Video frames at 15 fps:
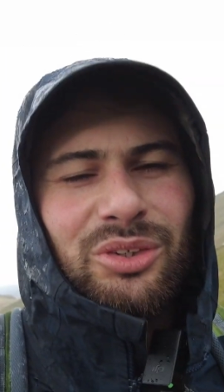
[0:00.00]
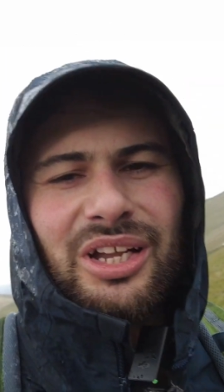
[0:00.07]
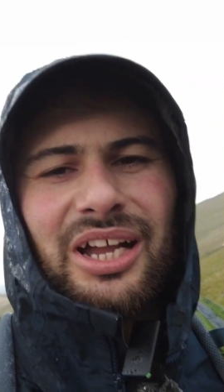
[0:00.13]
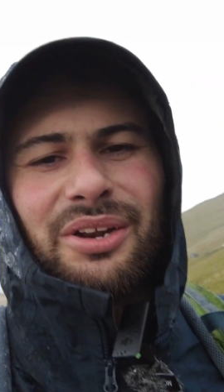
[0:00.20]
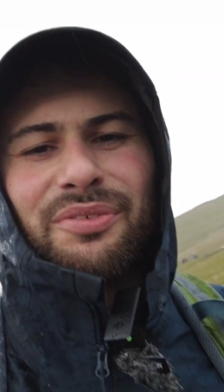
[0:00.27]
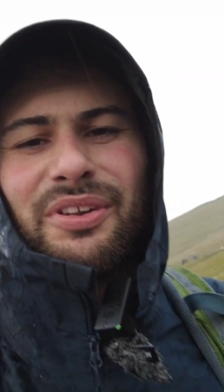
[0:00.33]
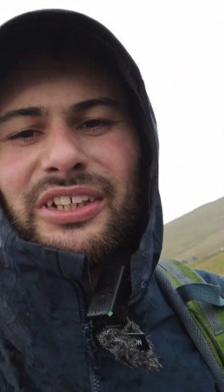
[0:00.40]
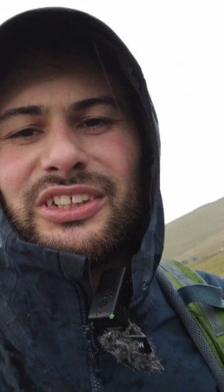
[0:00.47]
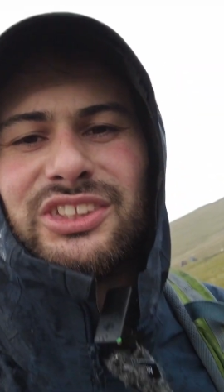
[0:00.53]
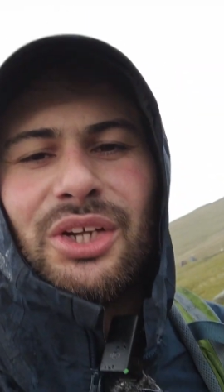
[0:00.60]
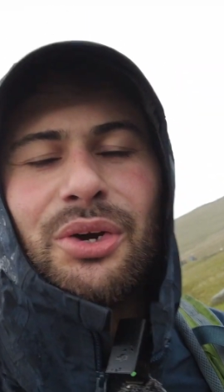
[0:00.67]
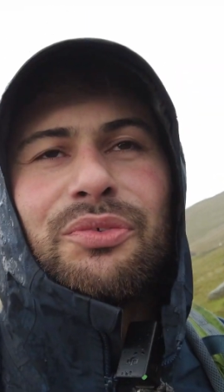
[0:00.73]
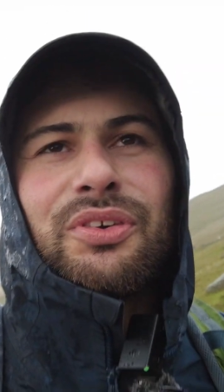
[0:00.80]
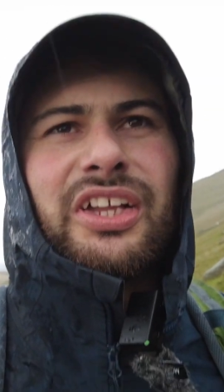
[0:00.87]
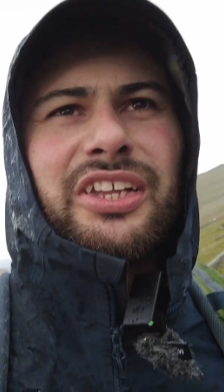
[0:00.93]
kind of like
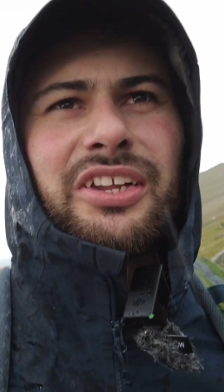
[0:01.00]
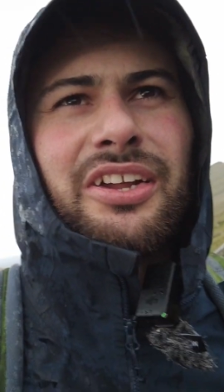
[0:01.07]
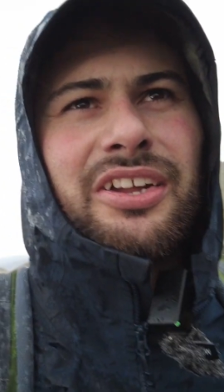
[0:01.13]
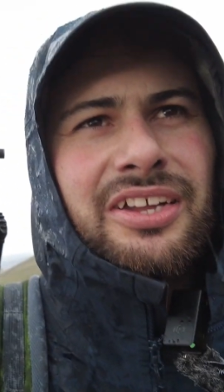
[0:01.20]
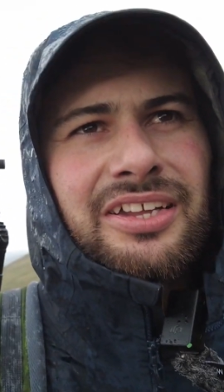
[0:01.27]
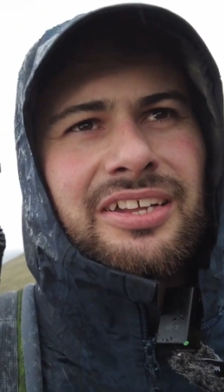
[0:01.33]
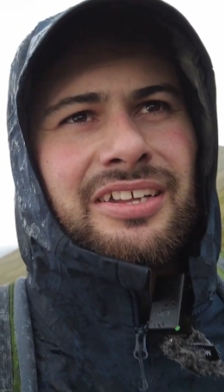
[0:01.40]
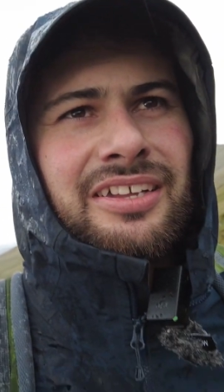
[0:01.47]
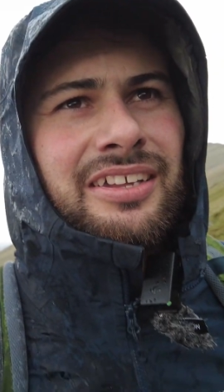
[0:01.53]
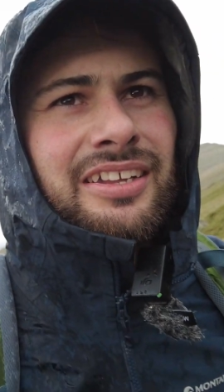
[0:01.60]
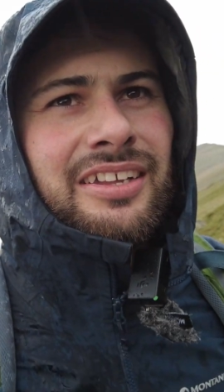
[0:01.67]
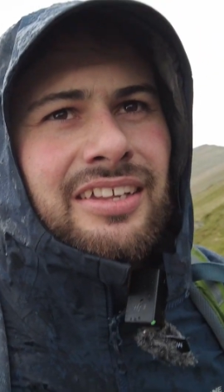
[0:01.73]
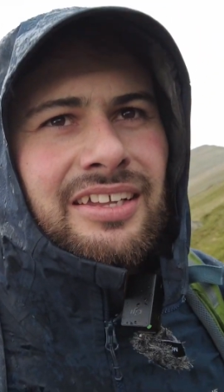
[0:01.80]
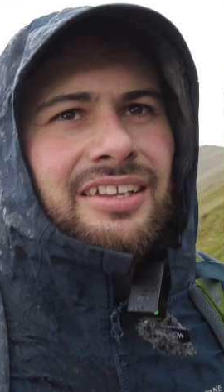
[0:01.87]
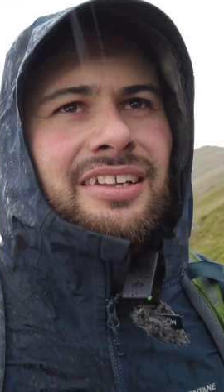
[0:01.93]
snowflake,
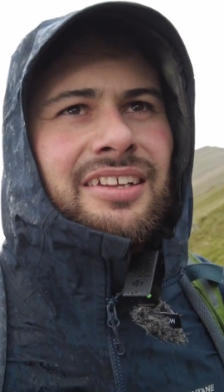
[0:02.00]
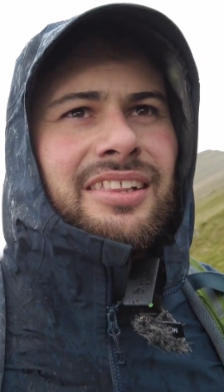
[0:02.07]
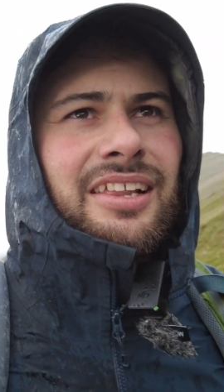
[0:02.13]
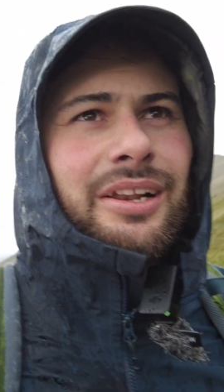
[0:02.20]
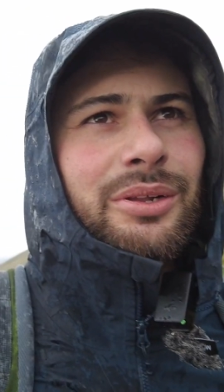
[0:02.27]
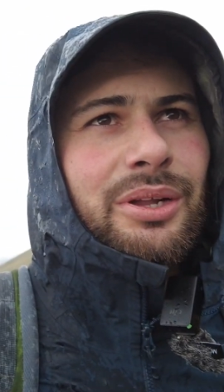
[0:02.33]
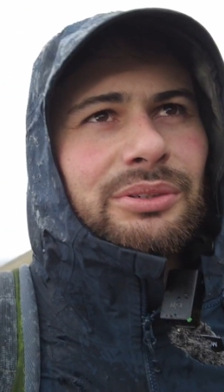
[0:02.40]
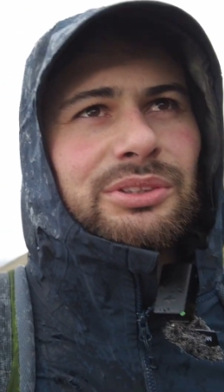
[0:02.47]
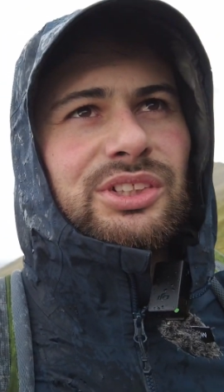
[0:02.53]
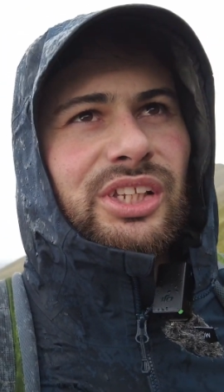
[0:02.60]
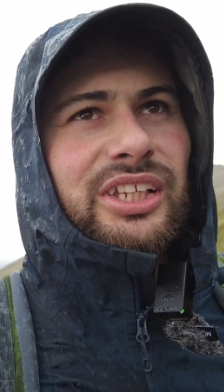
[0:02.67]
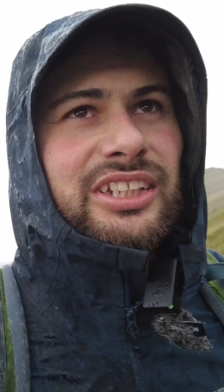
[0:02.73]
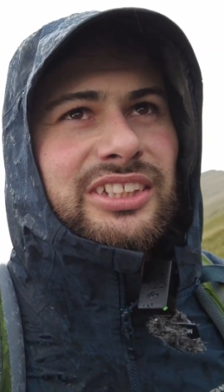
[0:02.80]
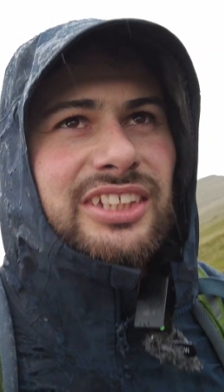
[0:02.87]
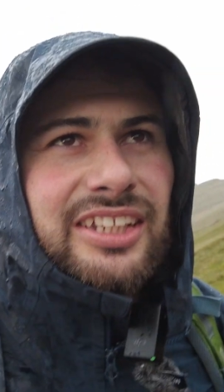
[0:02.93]
and it'll go
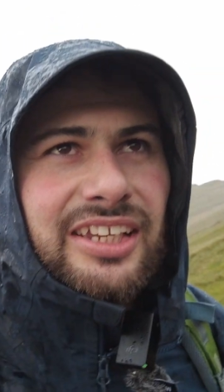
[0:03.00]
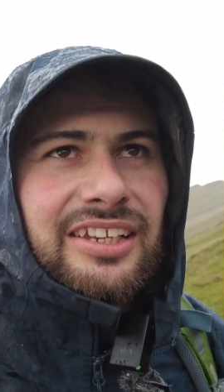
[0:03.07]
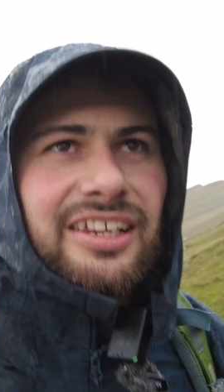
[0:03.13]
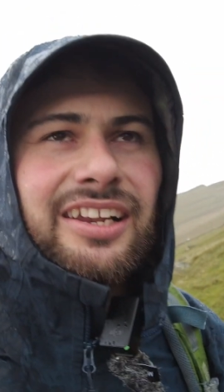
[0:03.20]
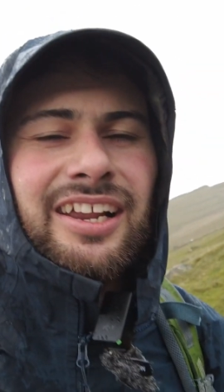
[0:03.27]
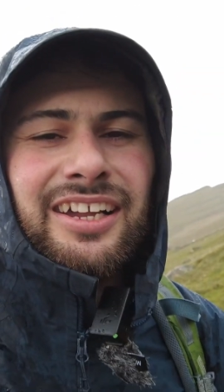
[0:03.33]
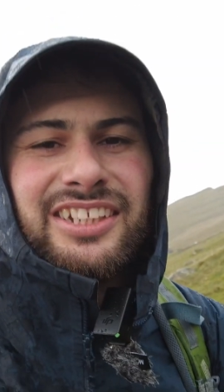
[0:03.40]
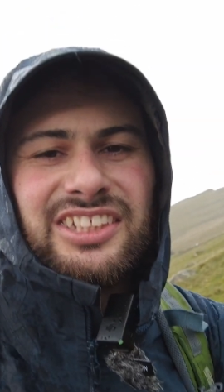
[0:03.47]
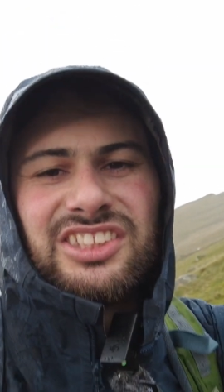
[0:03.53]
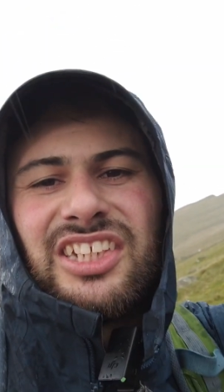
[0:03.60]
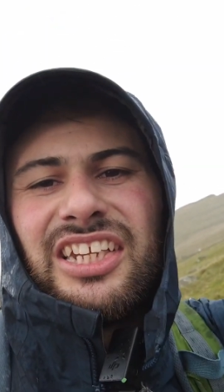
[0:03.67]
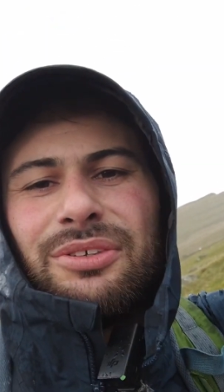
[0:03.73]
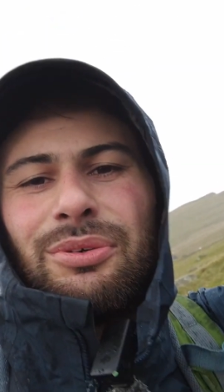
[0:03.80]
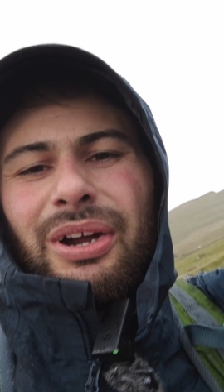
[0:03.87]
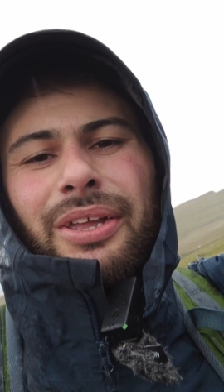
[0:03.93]
sleety, and then I can
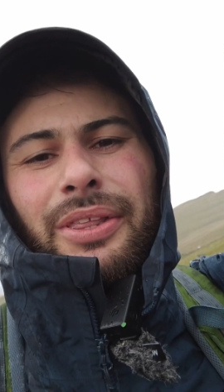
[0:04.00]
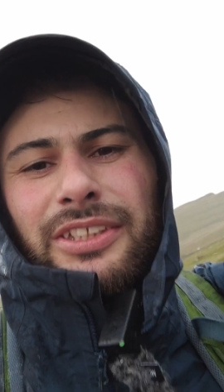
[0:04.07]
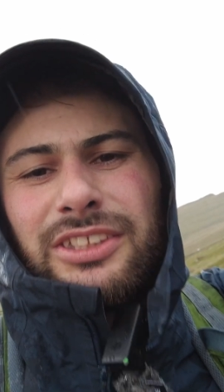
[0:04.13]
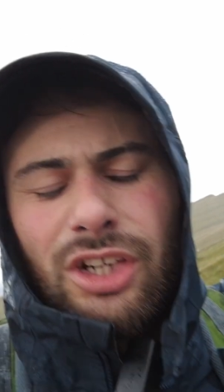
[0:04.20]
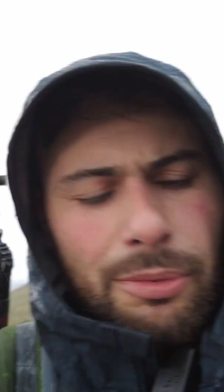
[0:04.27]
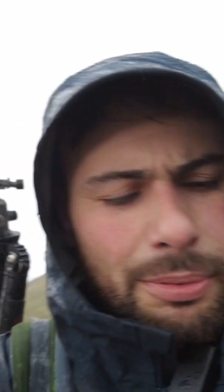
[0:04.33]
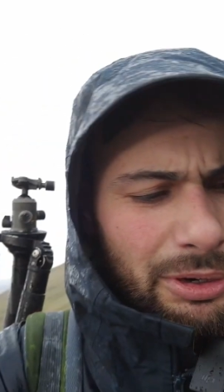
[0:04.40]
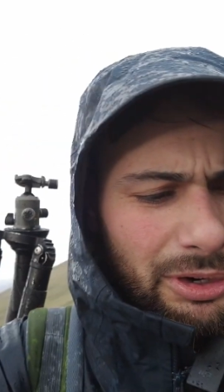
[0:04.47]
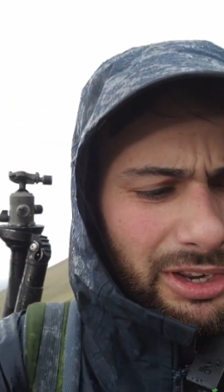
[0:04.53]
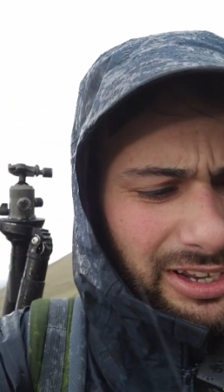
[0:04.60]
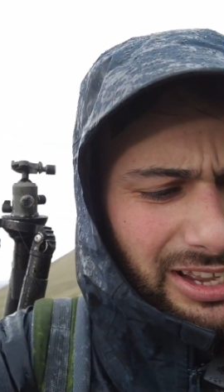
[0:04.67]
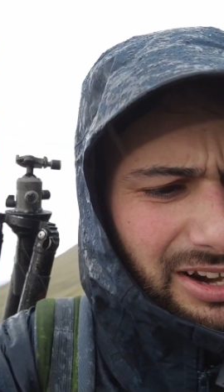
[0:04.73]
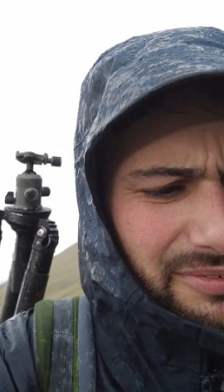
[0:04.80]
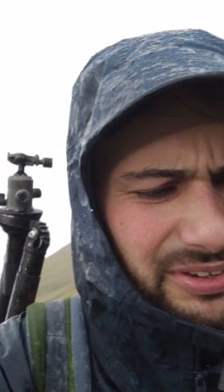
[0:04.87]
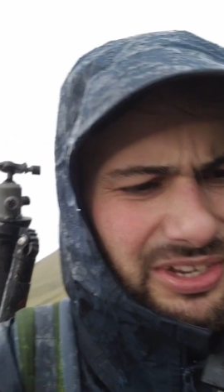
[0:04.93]
see right at the top on the Gan